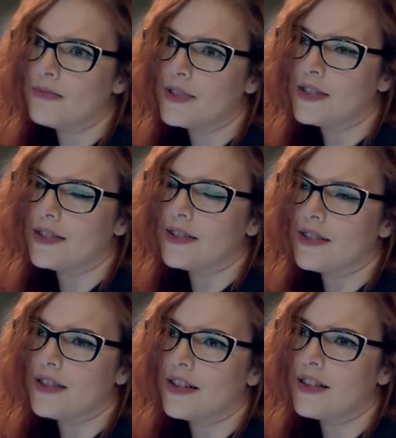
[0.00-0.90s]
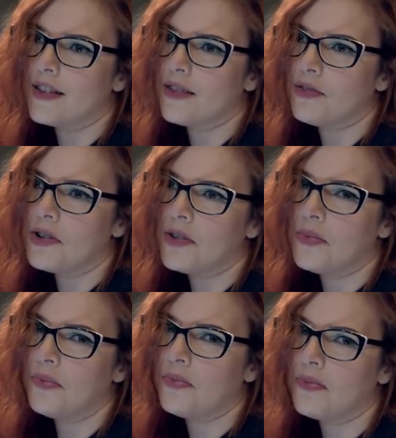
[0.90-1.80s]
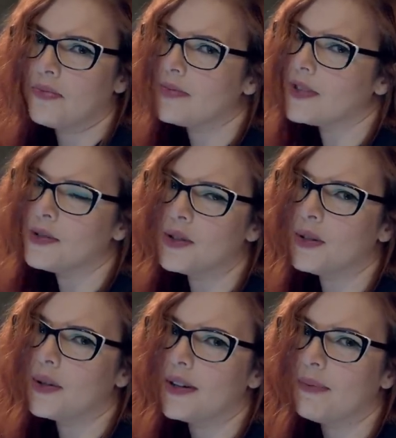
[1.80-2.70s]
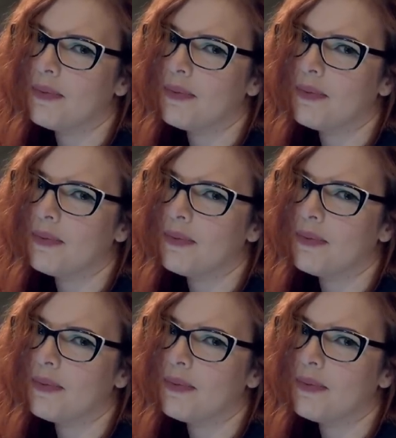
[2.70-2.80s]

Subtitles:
Did not think this through. Don't do it.